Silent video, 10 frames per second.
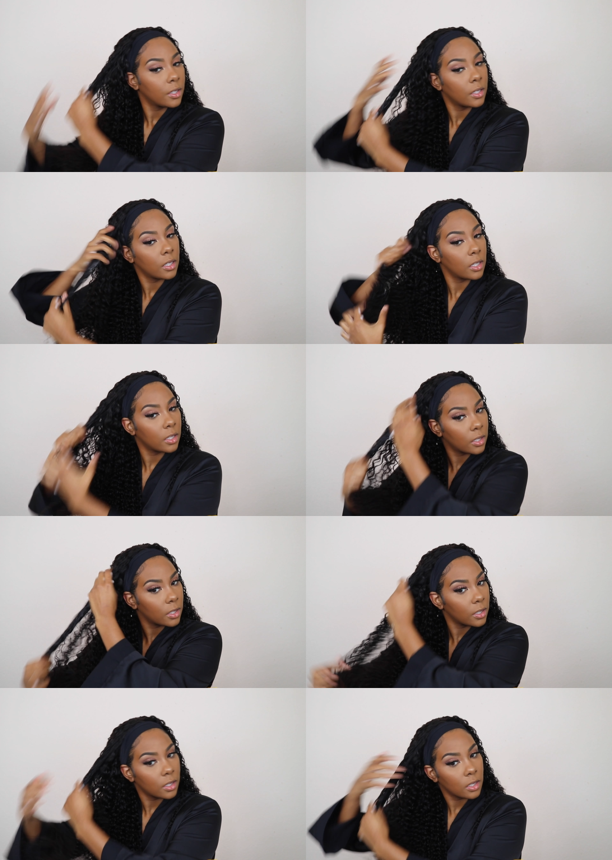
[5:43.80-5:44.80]

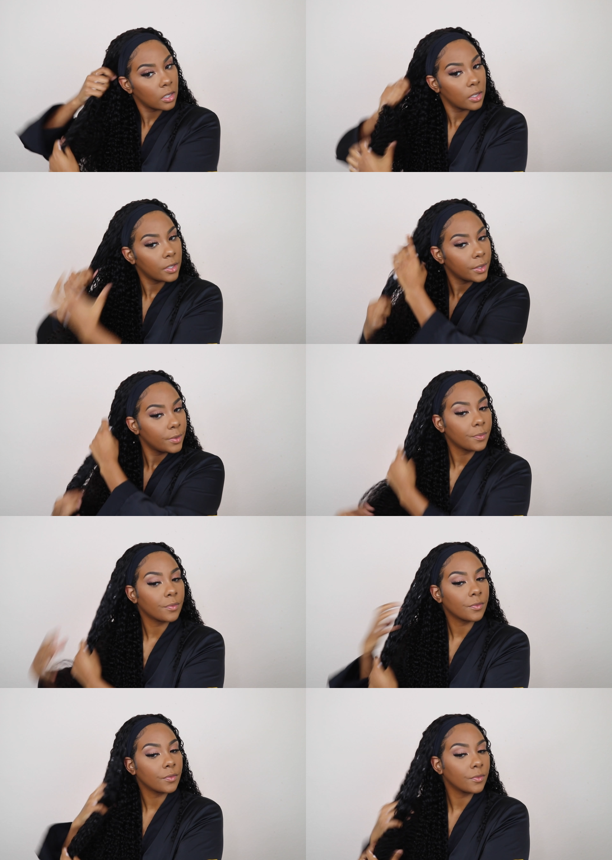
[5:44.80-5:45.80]

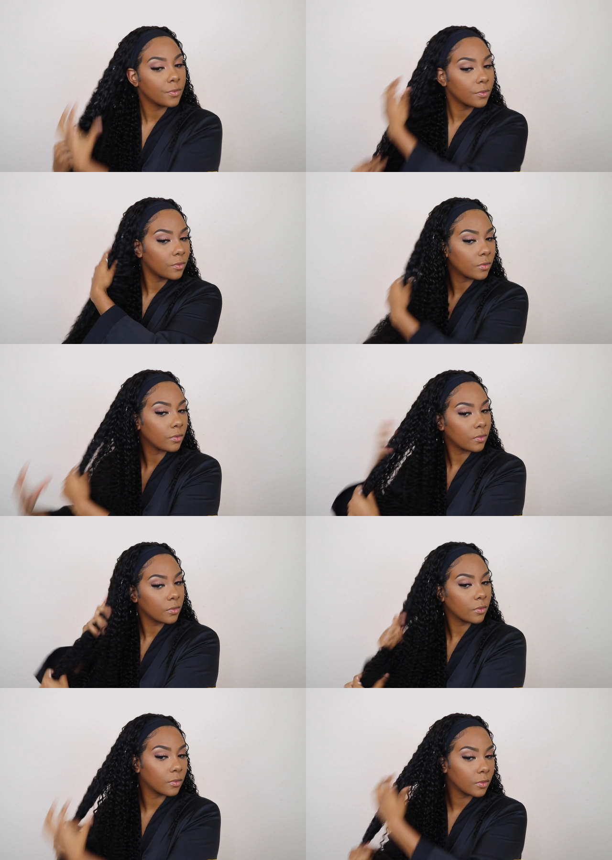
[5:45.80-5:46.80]

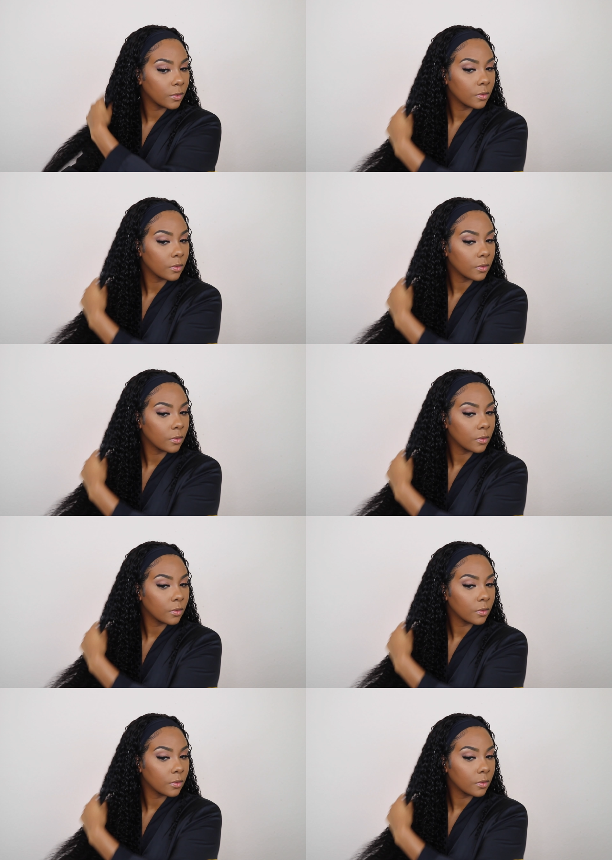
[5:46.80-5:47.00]
Nothing is said.